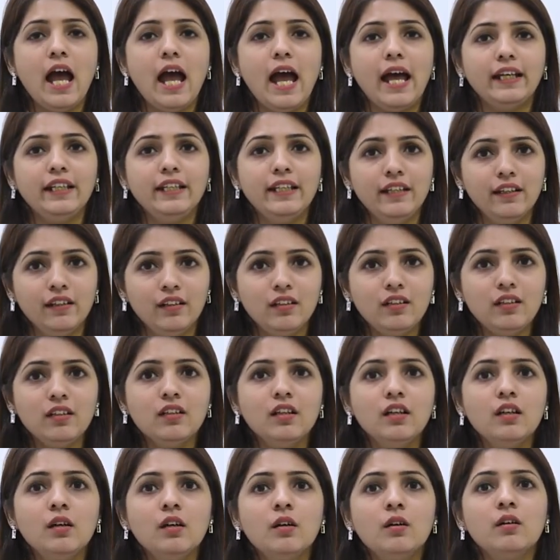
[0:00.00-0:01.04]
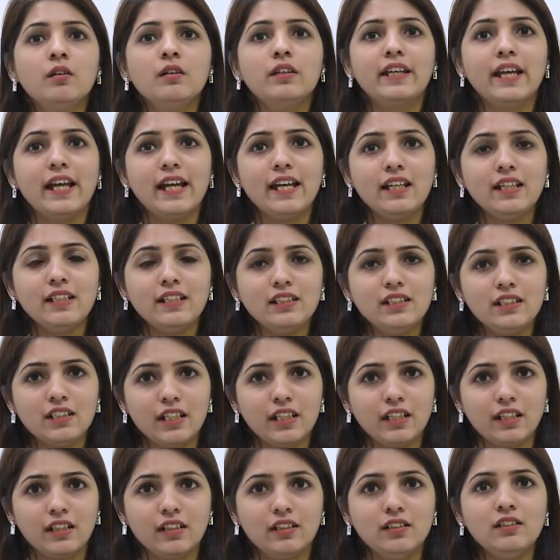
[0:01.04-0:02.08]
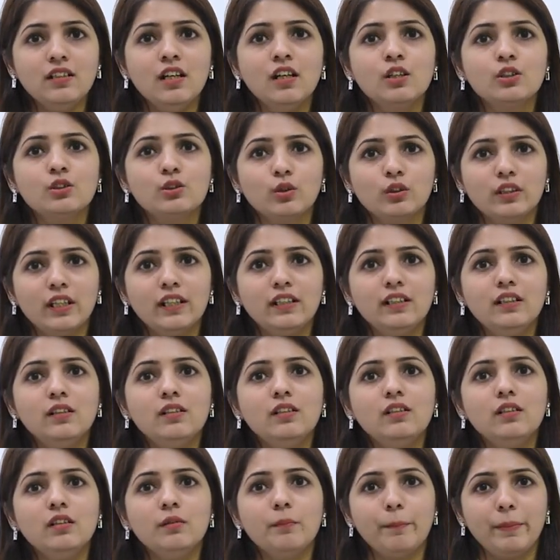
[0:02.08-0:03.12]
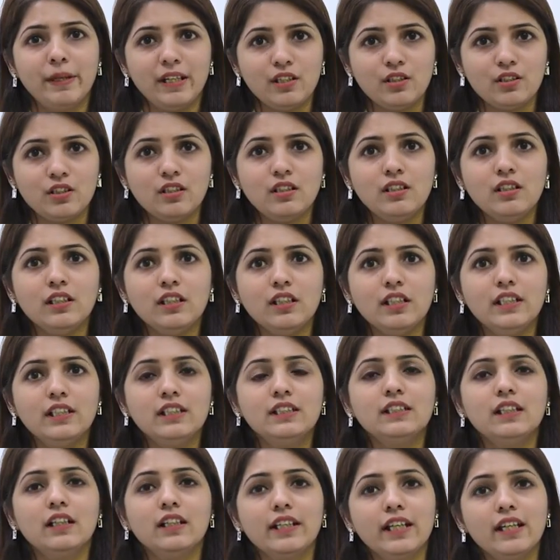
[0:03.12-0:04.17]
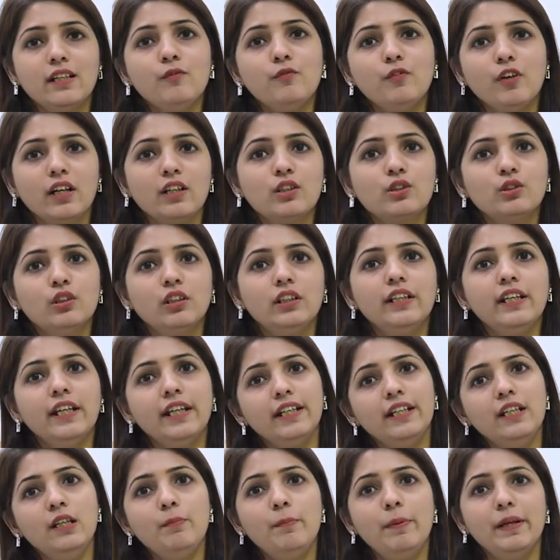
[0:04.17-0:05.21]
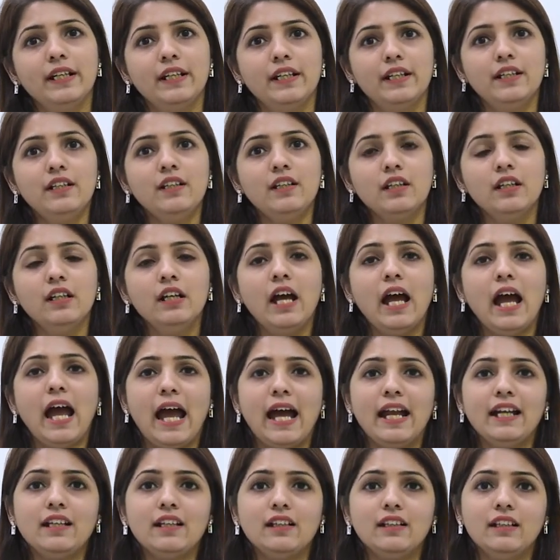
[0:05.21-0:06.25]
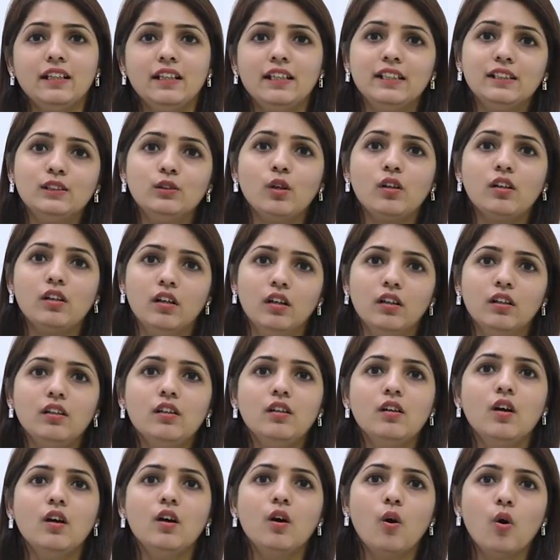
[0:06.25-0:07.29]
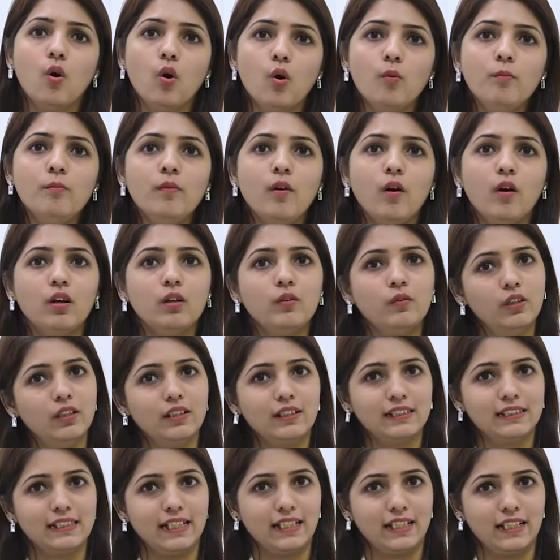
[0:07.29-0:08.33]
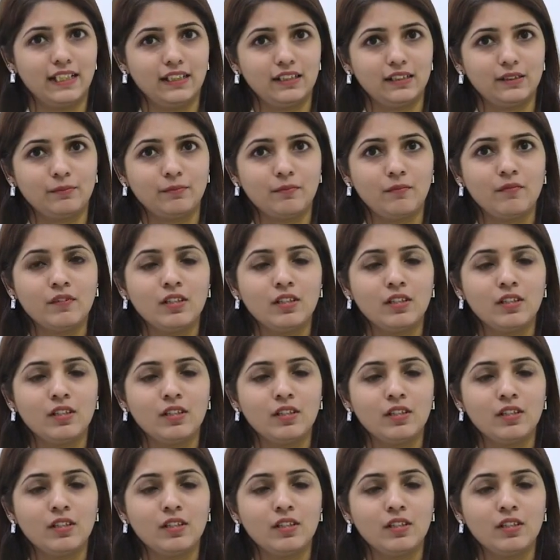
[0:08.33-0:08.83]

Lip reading: and here care is taken so that the patient is again functionally independent at his or her home or work settings.